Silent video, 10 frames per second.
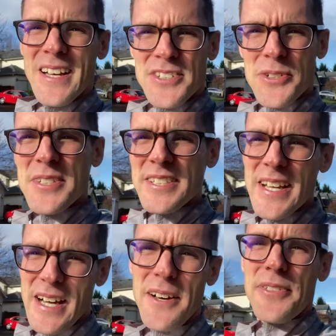so you
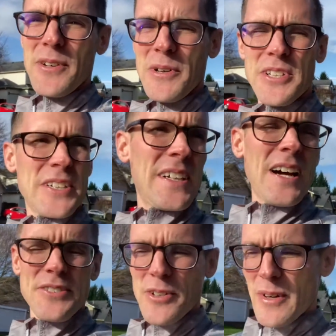stay healthy when you get
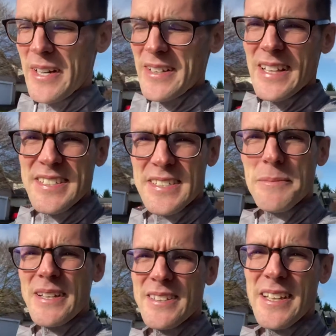out there running. And that's the
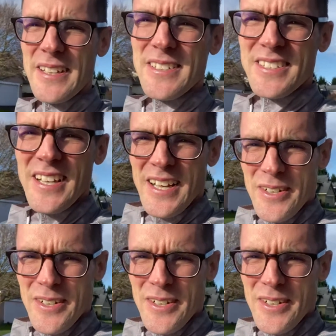main thing, is